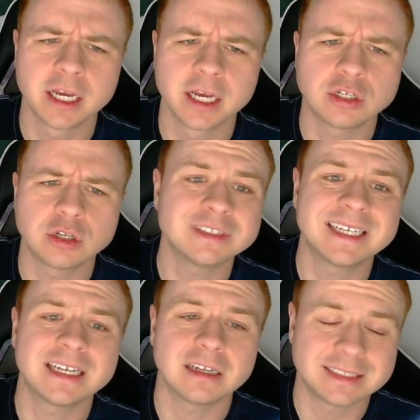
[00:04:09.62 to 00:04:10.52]

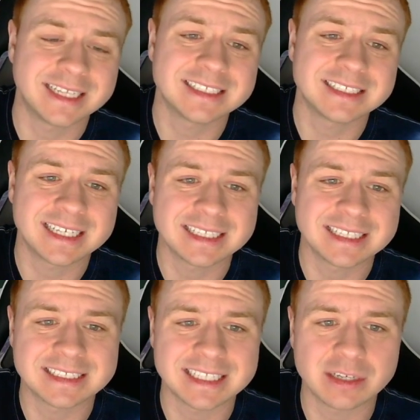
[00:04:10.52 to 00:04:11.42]
Daisy can
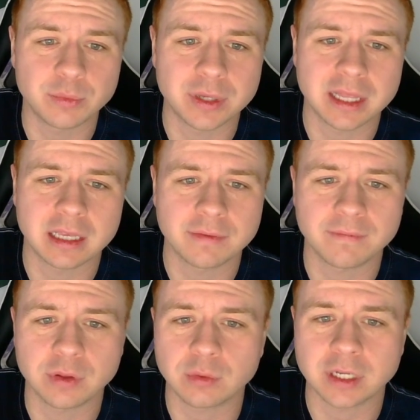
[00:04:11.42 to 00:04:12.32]
see it with him
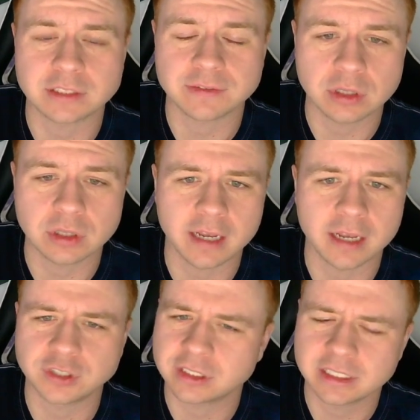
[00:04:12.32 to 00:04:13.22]
for the rest of her life,
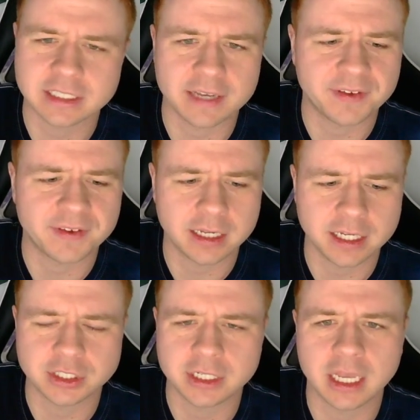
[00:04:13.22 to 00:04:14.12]
just needs that
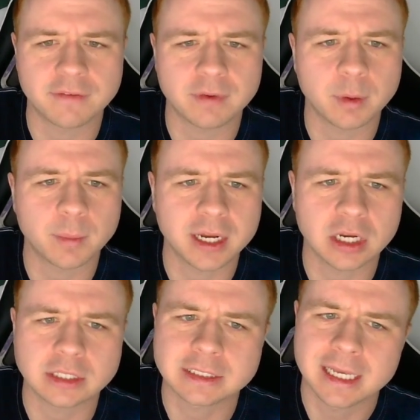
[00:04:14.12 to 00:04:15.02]
validation again from her
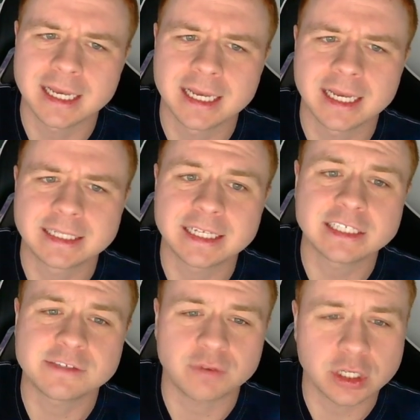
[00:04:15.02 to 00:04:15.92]
parents.
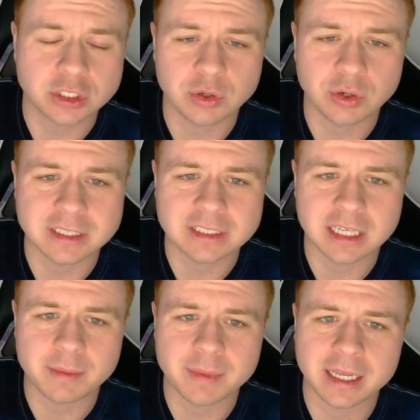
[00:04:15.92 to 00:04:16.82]
Daisy's friend joins
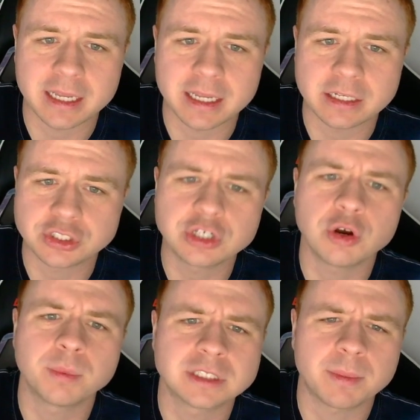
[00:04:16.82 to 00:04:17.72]
them, and she
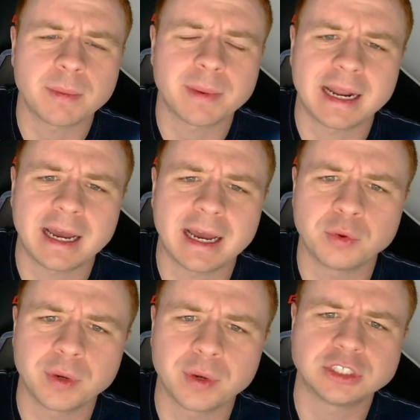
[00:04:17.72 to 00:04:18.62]
opens up about how
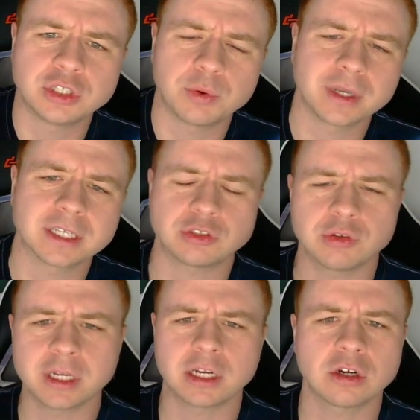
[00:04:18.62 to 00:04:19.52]
the way Joey has
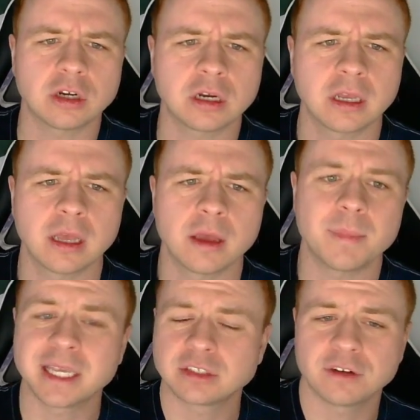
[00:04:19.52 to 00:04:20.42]
treated her
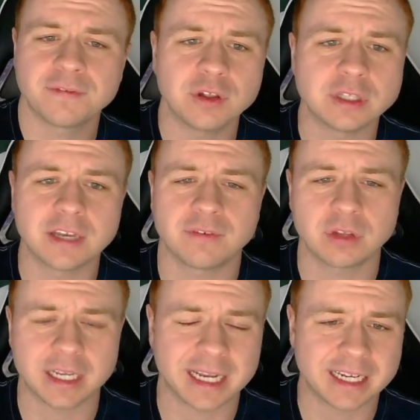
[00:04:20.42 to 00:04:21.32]
makes her feel
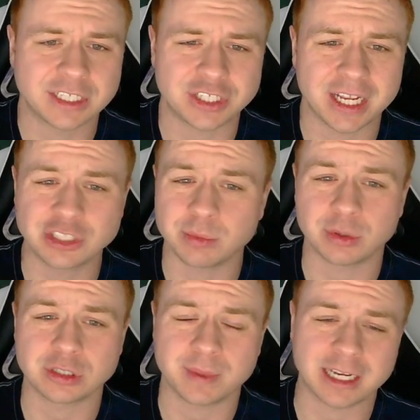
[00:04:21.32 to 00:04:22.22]
differently, kind of changed her
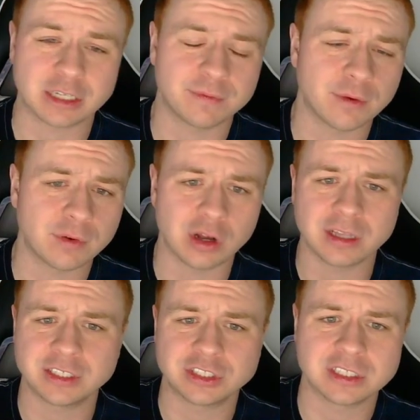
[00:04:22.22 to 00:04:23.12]
perspective overall,
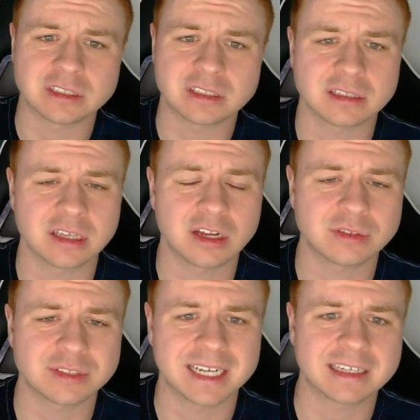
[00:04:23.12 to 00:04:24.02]
as she's,
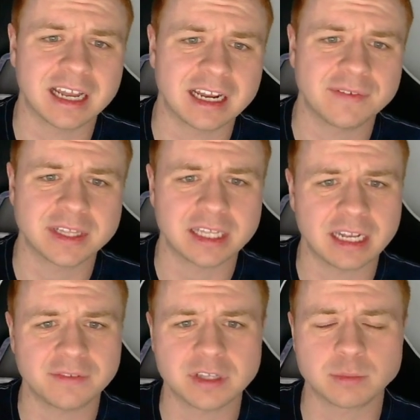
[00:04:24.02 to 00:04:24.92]
said kind of at the
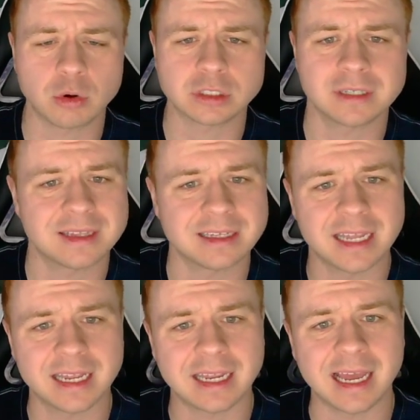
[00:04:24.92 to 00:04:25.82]
end of this portion of the
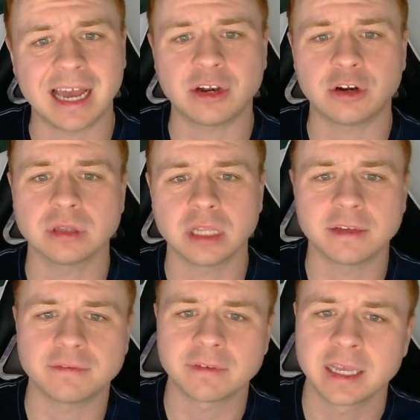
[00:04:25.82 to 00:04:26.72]
date on her
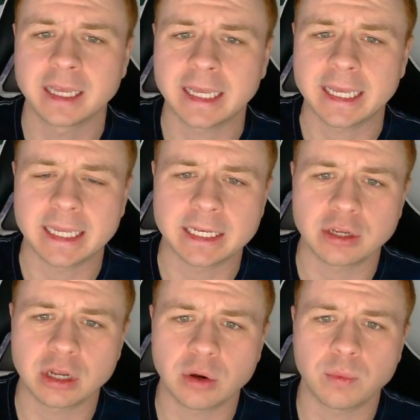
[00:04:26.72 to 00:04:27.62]
life. And,
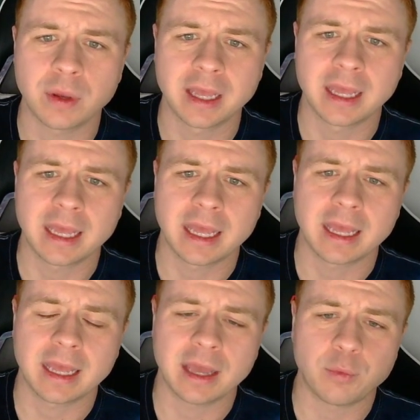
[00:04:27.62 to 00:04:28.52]

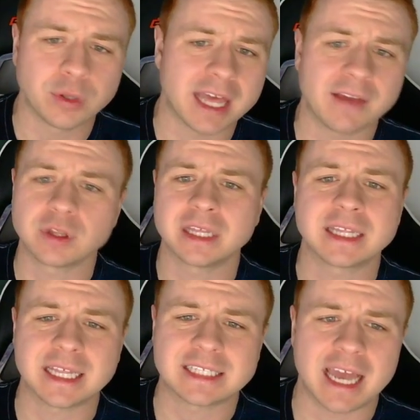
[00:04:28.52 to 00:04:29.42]
with everything
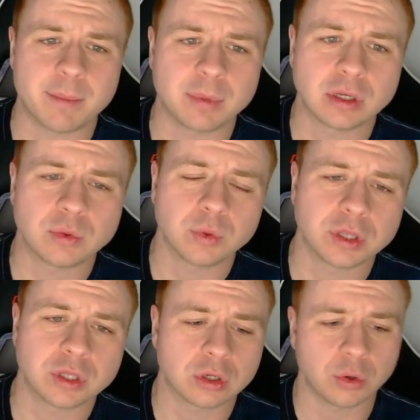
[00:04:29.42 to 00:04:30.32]
that's happened with
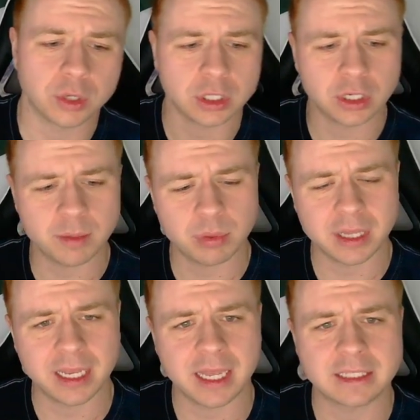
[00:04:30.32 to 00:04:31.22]
her cochlear
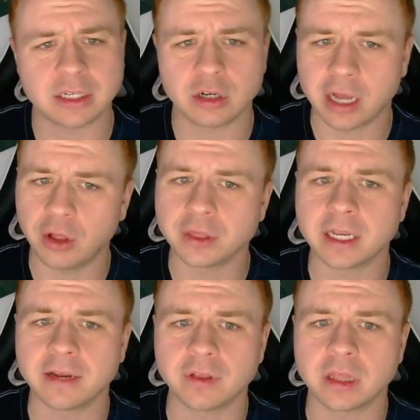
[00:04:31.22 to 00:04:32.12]
implant and her health
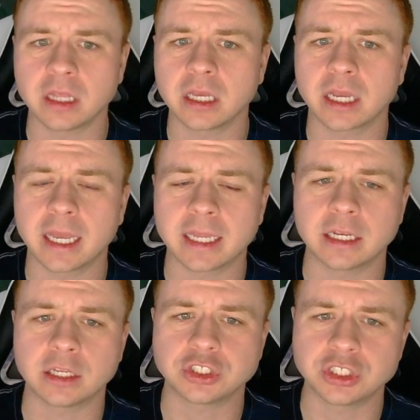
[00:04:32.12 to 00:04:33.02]
and everything,
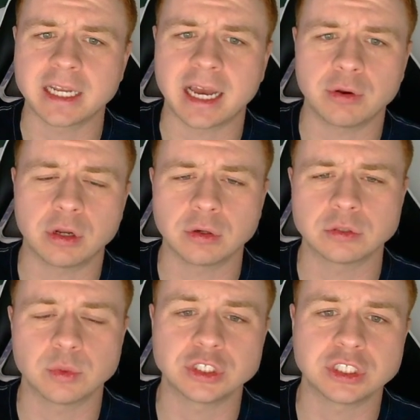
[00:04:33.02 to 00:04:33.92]
and she now
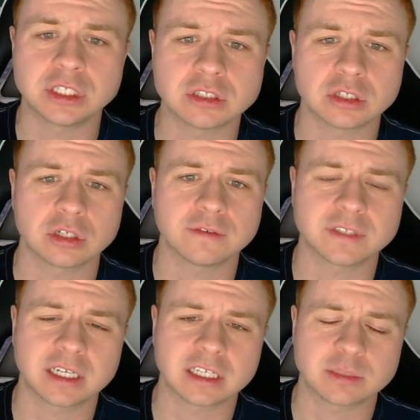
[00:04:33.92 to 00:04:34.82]
knows what she
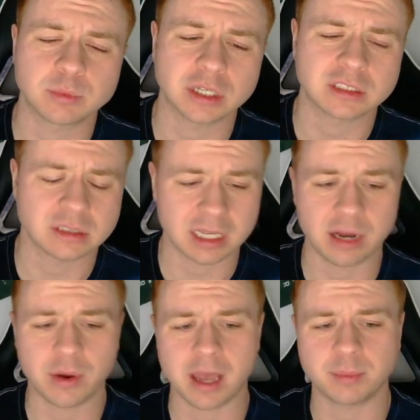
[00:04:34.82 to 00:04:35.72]
deserves and expresses
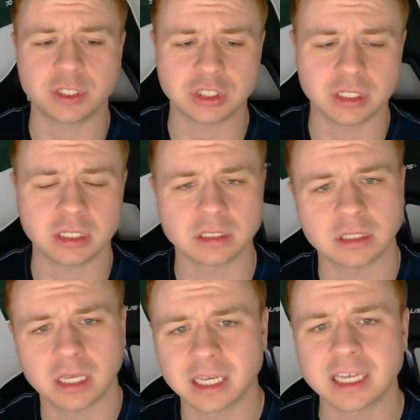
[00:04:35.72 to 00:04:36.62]
how happy she is
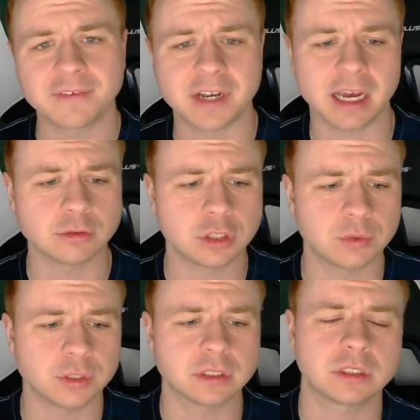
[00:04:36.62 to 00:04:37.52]
given how
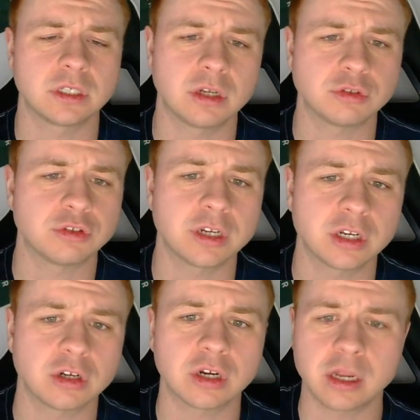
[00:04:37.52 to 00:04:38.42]
Joey's, treated
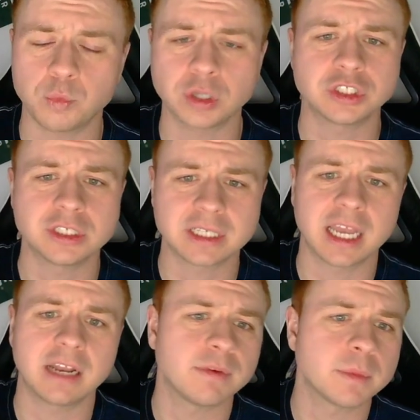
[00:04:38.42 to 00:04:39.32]
her and what she's
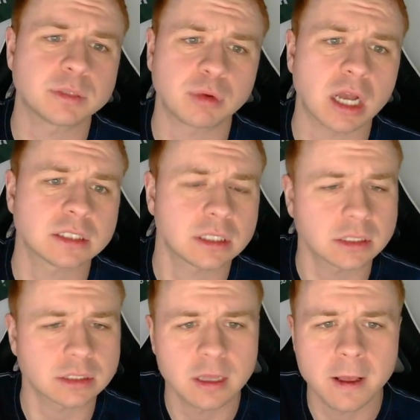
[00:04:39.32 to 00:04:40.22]
gained from this
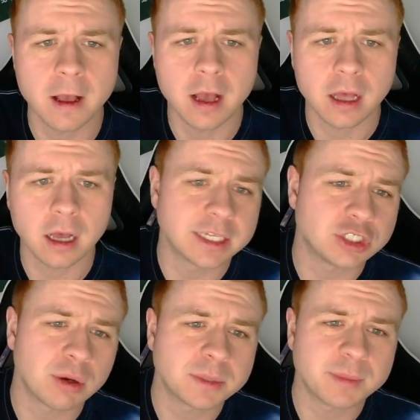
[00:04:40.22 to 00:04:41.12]
process.
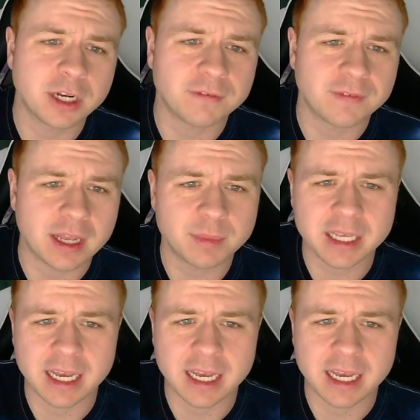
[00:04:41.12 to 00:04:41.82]
Show up to meet her family.